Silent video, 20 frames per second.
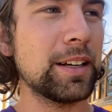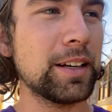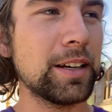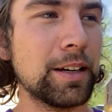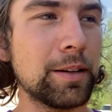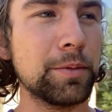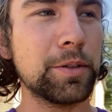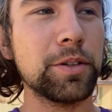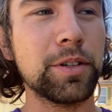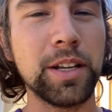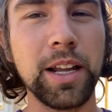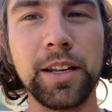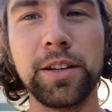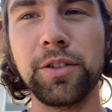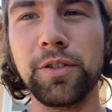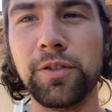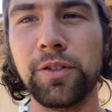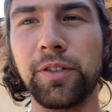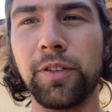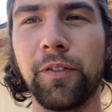so stay
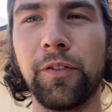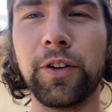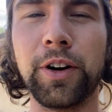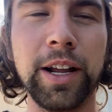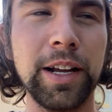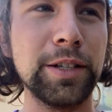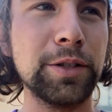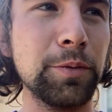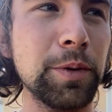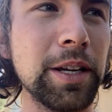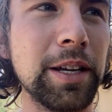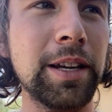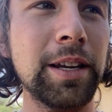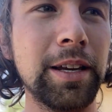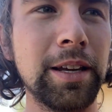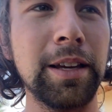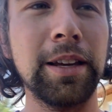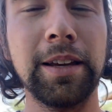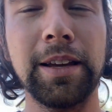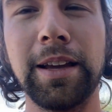tuned for next week,
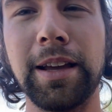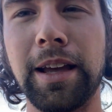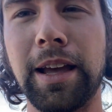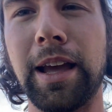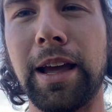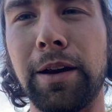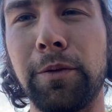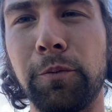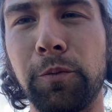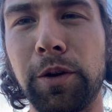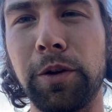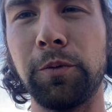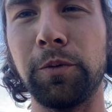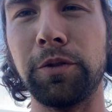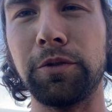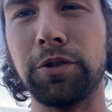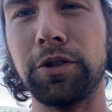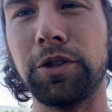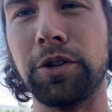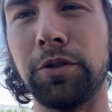and we
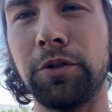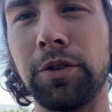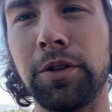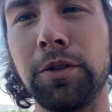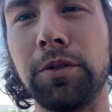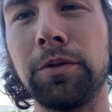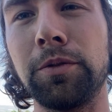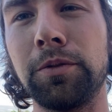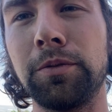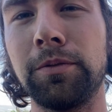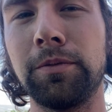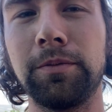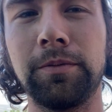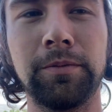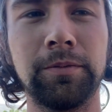will show you